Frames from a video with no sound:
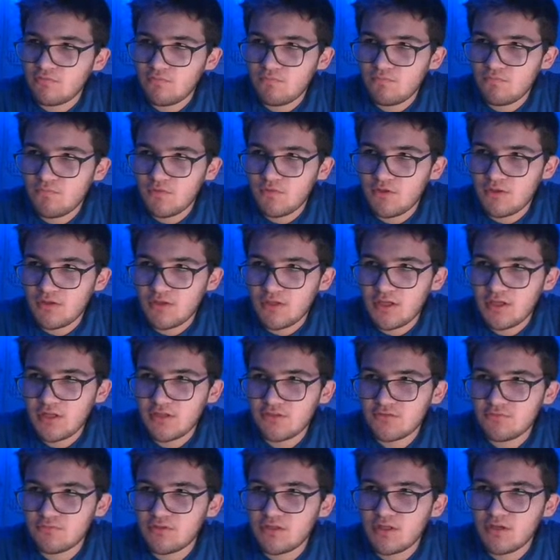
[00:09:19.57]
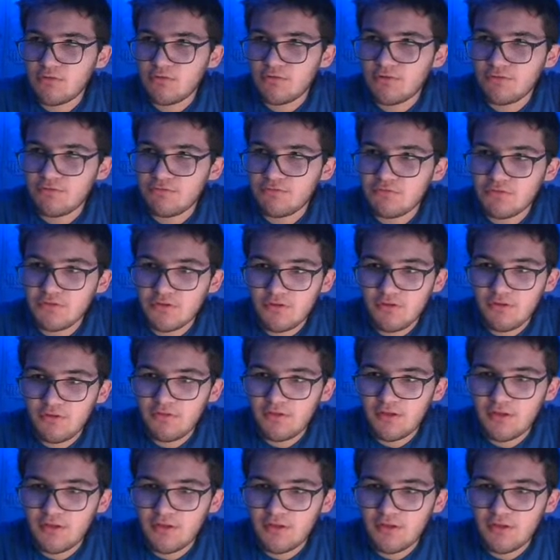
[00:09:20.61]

the innings when they were in the field,